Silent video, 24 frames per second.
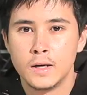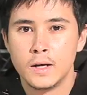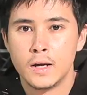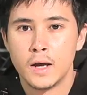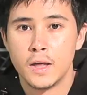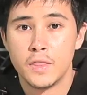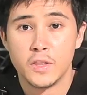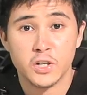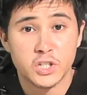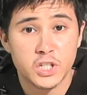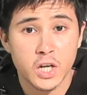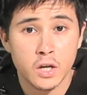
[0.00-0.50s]
And
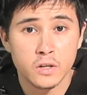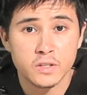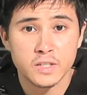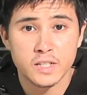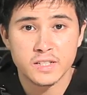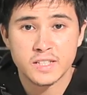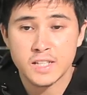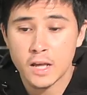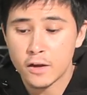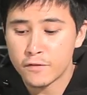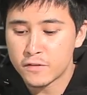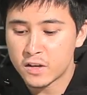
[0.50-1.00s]
the shells
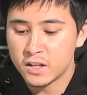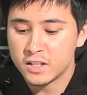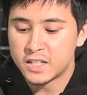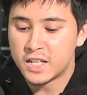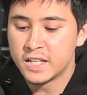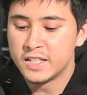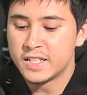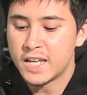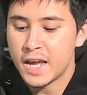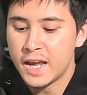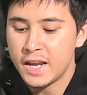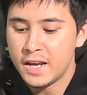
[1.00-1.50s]
itself can
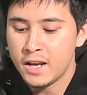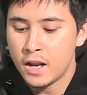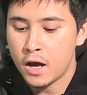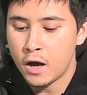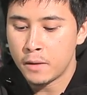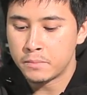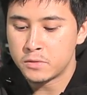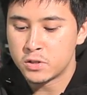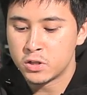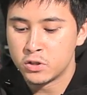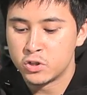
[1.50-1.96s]
contain up to